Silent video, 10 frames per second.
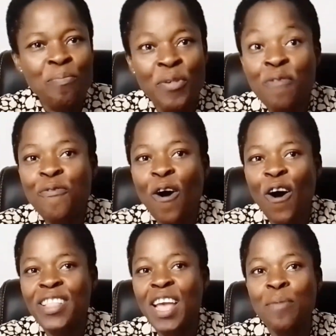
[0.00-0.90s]

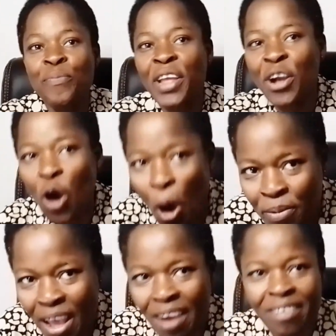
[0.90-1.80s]
before they bring
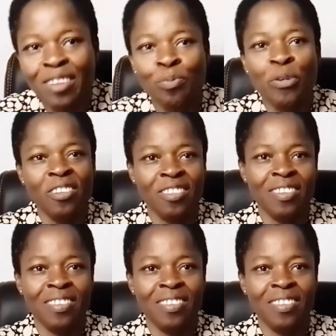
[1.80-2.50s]
up their responses.